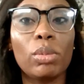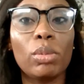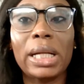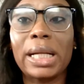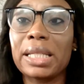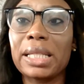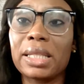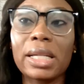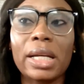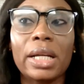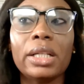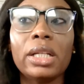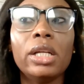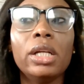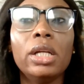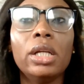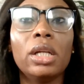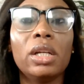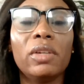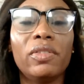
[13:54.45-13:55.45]
Like I said,
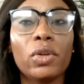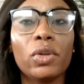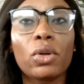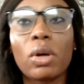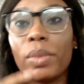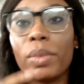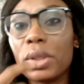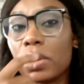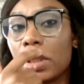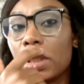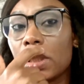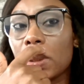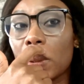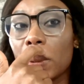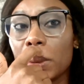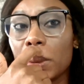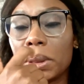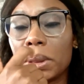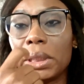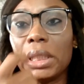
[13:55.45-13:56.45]
if you're coming to this
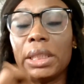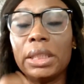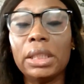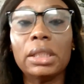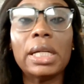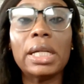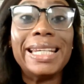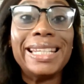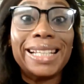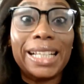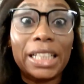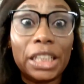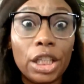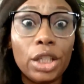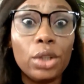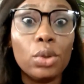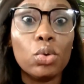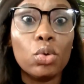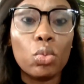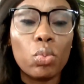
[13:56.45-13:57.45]
country in an
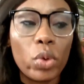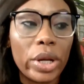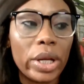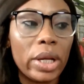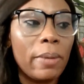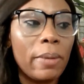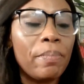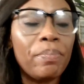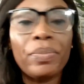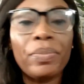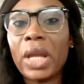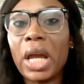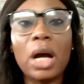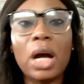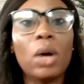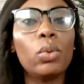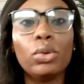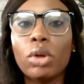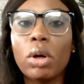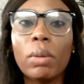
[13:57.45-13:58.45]
illegal way, I
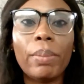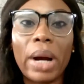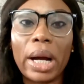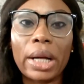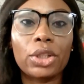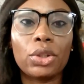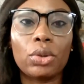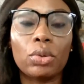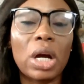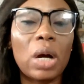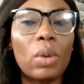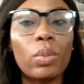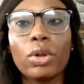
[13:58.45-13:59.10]
will not back you.